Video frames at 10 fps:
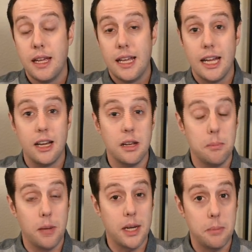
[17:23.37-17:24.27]
And
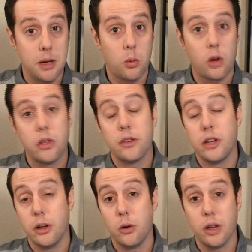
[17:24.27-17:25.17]
it might be worth it
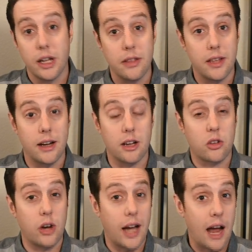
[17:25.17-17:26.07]
to you to get that
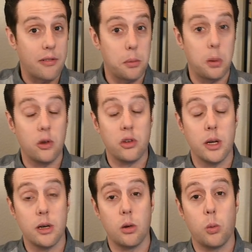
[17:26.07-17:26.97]
extra
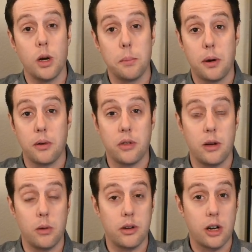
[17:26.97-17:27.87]
0.5% or
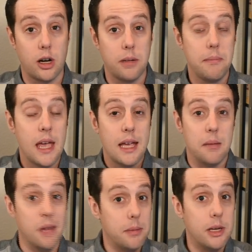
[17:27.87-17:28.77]
1% return.
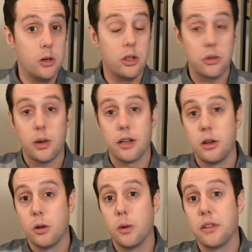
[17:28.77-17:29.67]
Maybe you just want to
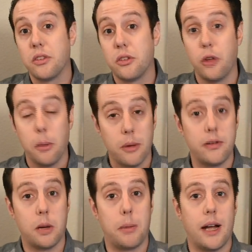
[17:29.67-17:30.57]
do it with some of
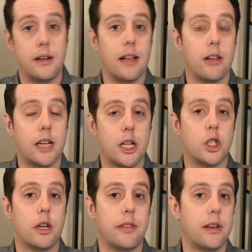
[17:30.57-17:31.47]
your bond
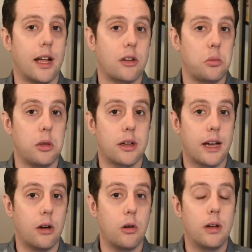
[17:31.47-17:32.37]
allocation in the taxable
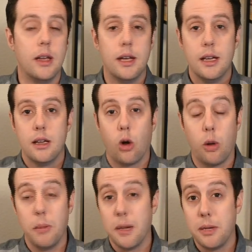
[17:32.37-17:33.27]
account, or
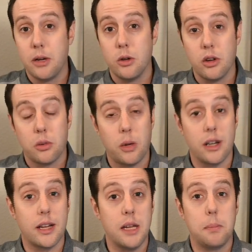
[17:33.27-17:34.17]
maybe you just want
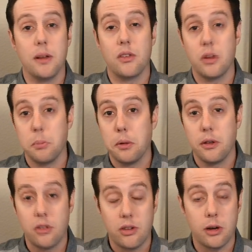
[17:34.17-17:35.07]
to keep it simple
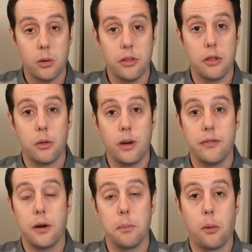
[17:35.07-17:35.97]
and stick with a
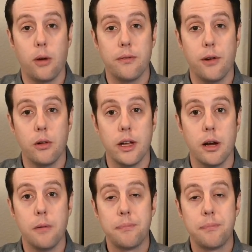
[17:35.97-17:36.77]
3-fund portfolio.